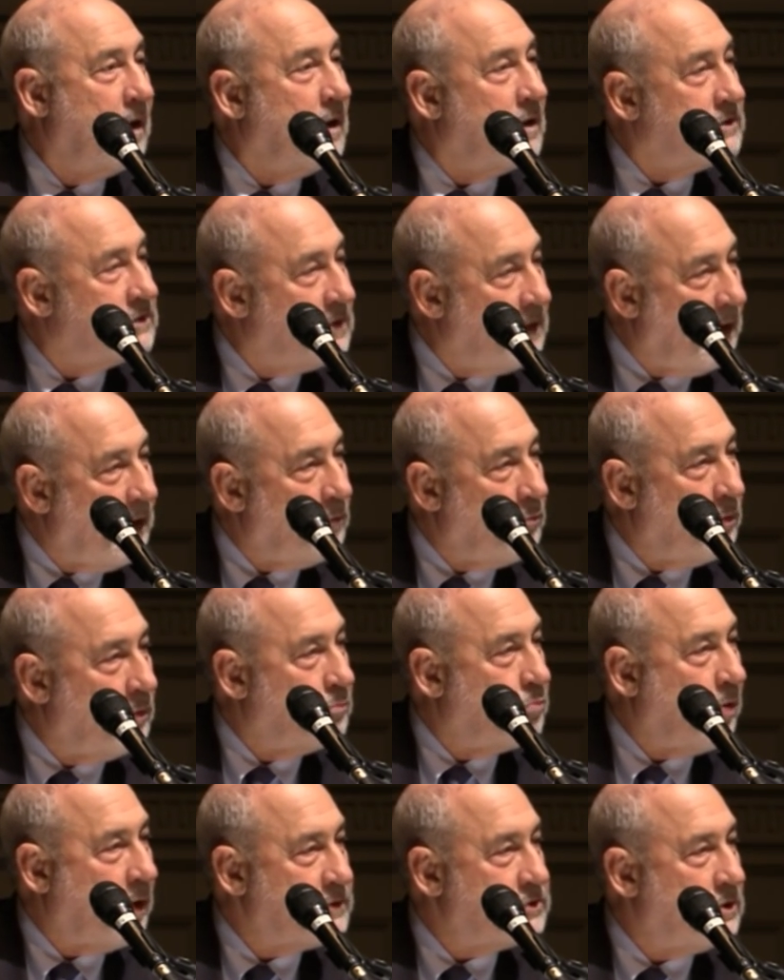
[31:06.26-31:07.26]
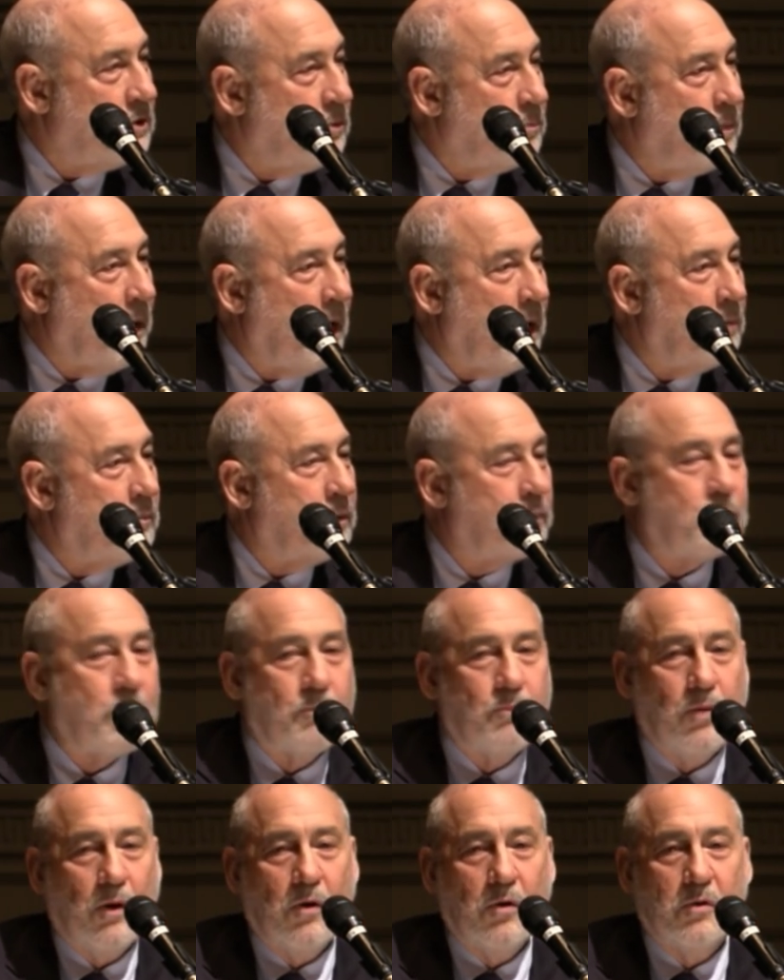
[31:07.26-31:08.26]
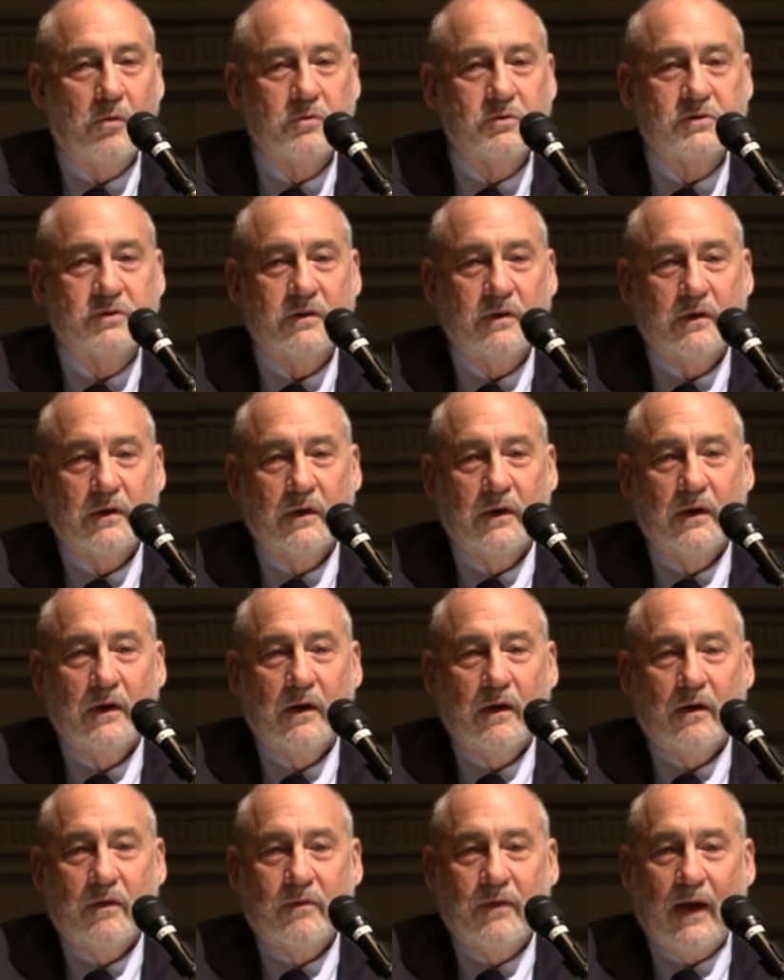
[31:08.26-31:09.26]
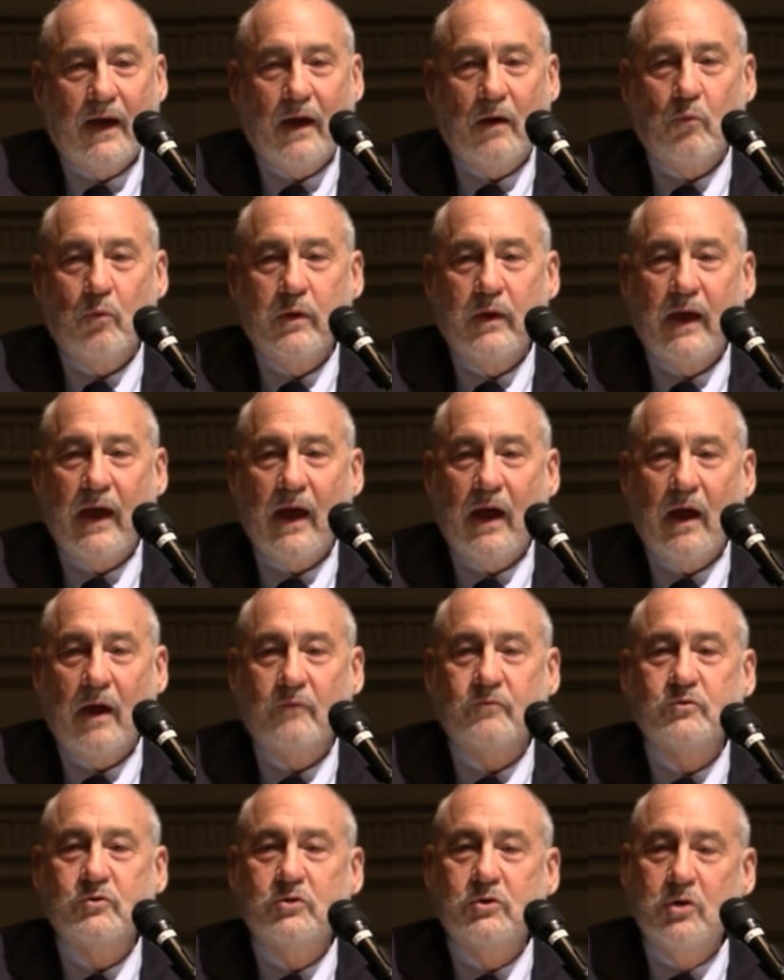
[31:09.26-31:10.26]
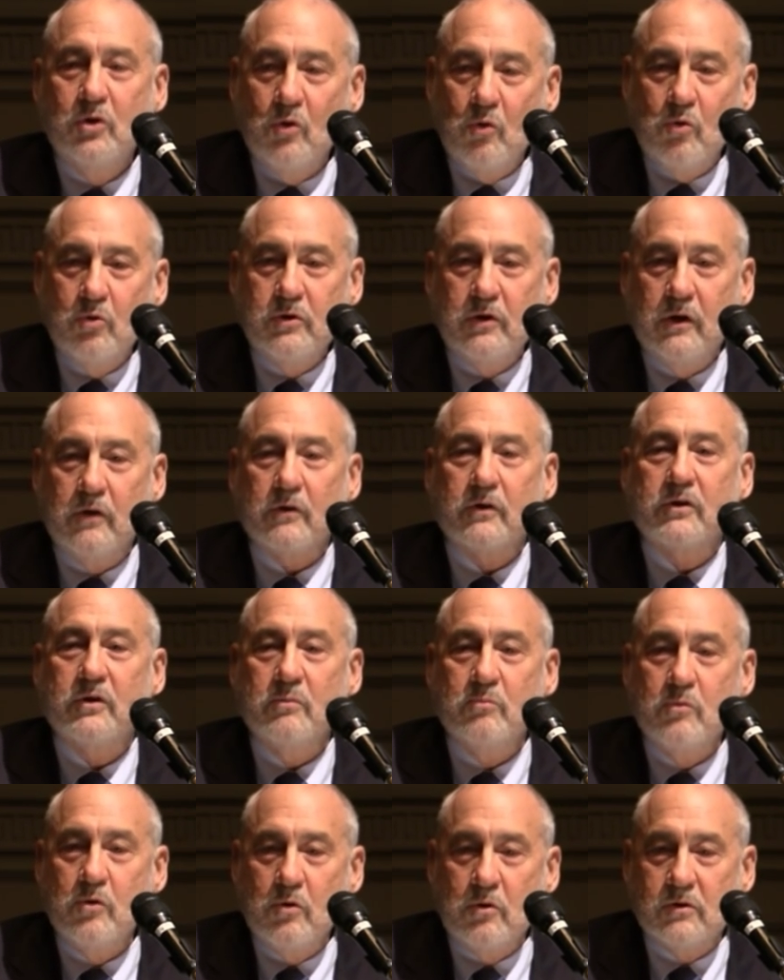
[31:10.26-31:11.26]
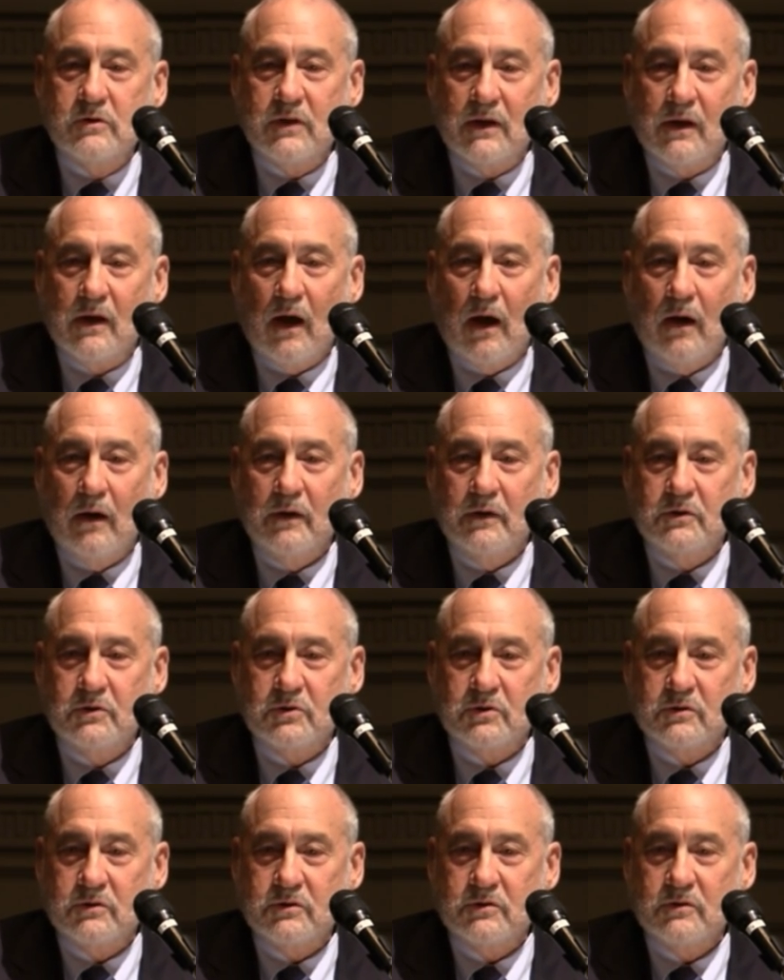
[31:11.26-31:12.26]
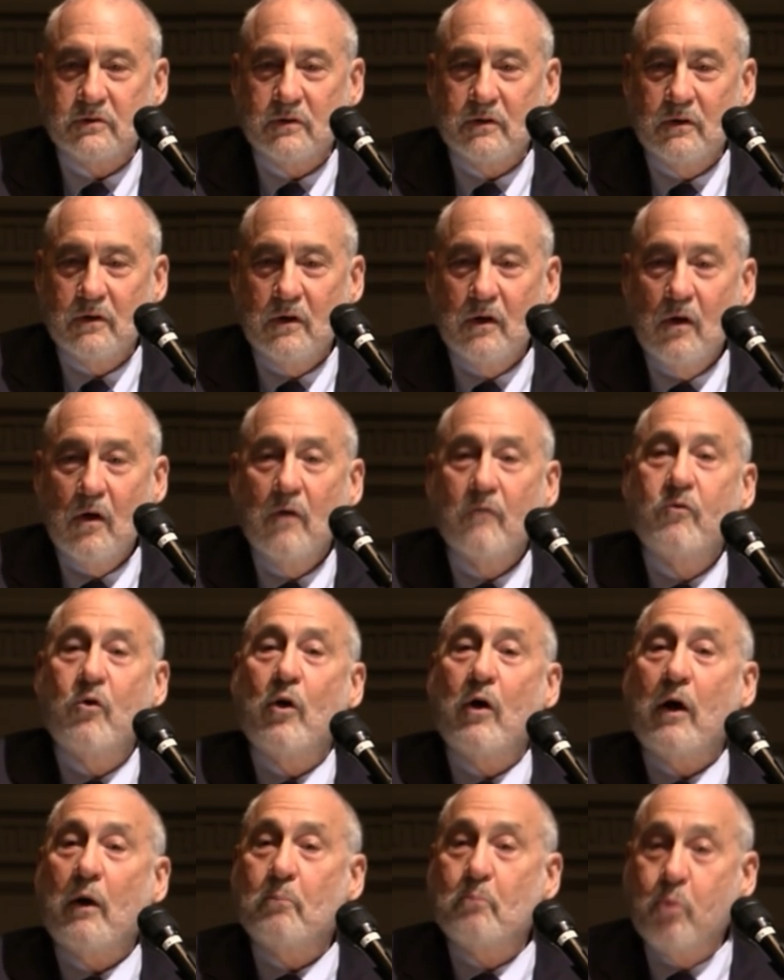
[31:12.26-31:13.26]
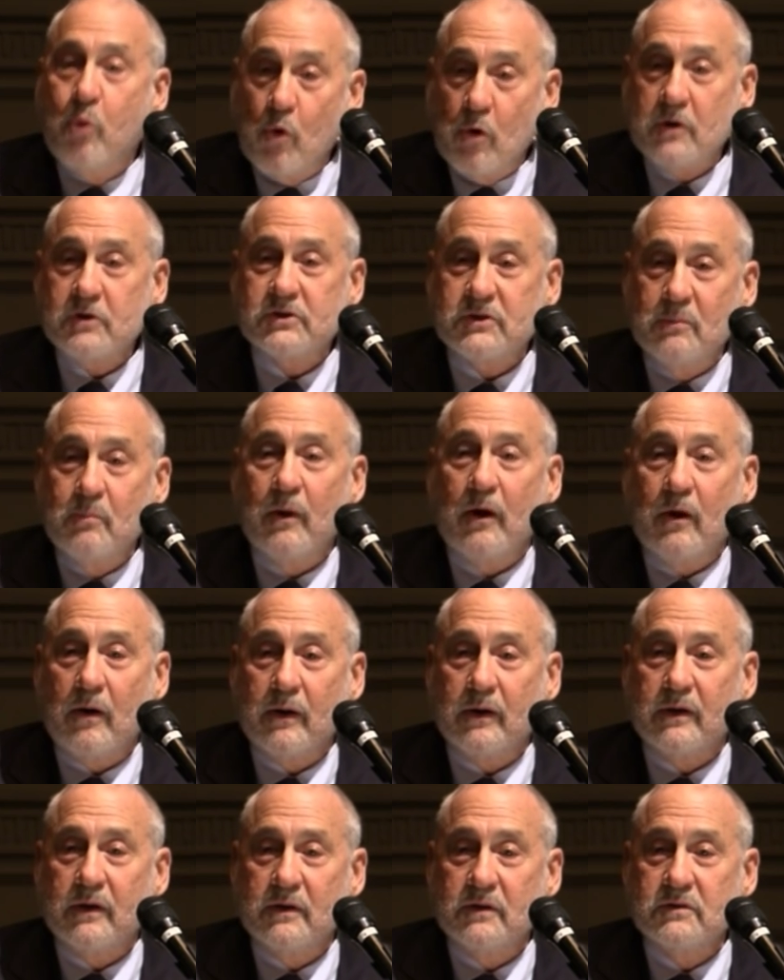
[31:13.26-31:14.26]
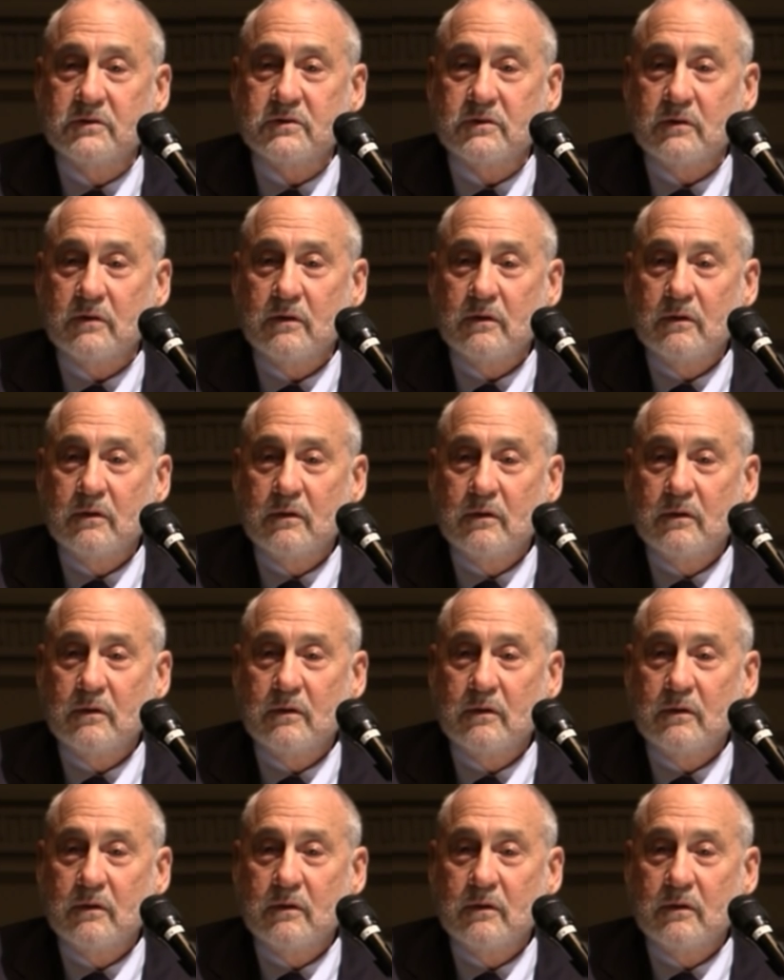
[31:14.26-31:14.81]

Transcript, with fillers: Today, when President Obama proposed that we have two year community colleges for our poorest Americans,